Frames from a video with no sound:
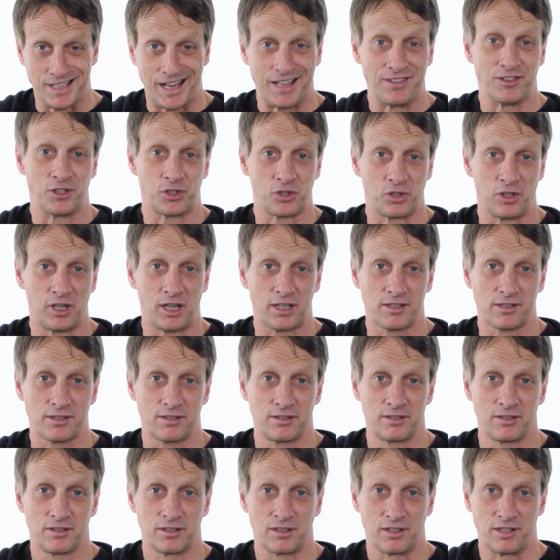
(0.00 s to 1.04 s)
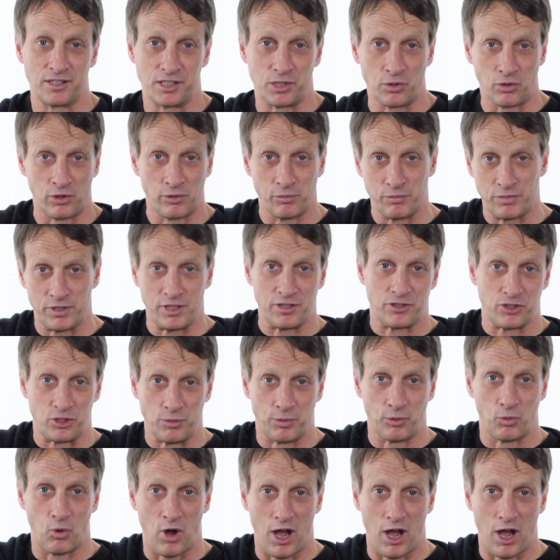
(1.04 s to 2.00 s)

Tighten the trucks because you don't want to be super